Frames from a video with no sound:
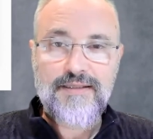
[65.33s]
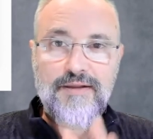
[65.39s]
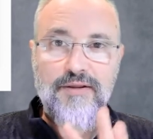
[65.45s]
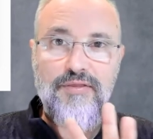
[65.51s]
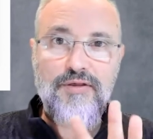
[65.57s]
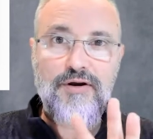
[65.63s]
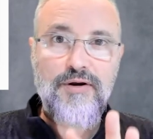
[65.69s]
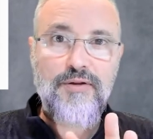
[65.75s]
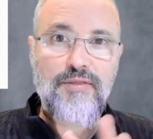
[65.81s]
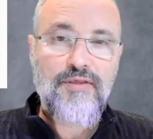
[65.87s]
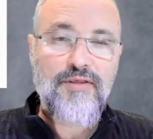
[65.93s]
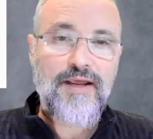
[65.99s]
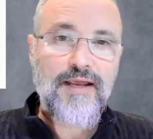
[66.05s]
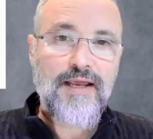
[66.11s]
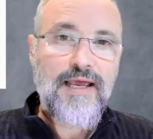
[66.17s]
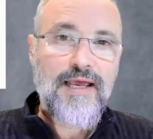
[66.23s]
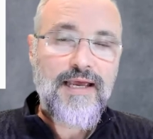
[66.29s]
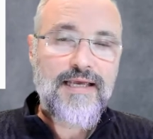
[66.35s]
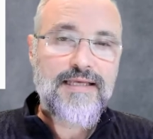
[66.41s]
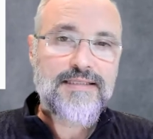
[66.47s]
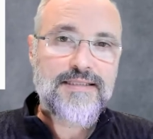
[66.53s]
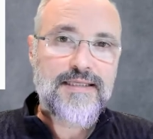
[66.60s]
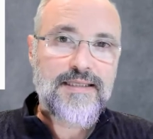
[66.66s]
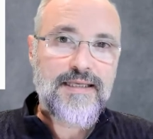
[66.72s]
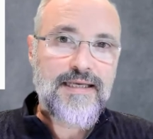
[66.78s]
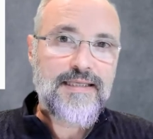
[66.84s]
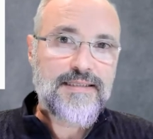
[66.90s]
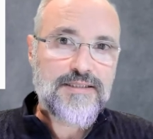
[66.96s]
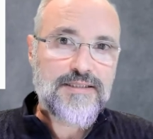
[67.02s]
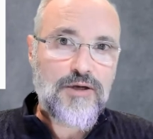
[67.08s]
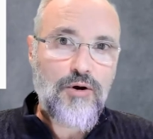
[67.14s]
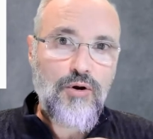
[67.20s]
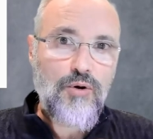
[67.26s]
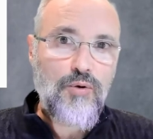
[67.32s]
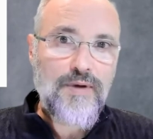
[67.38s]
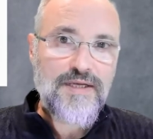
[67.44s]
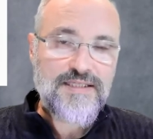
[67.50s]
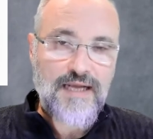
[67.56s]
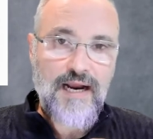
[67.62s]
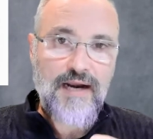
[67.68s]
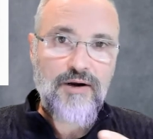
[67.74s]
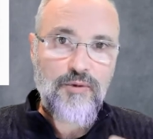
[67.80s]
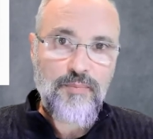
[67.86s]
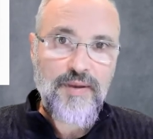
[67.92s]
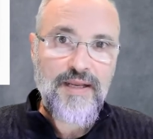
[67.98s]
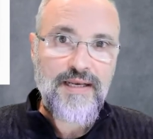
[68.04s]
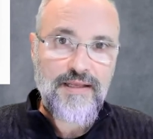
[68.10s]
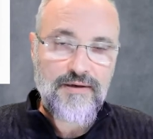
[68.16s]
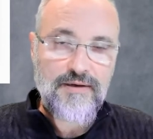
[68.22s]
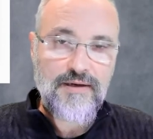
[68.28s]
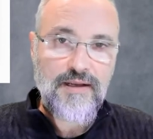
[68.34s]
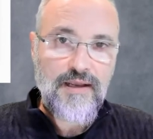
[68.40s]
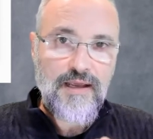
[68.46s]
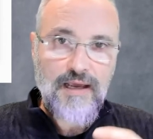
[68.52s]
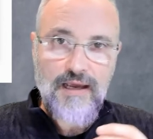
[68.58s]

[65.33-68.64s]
The third thing is that it's always an opinion.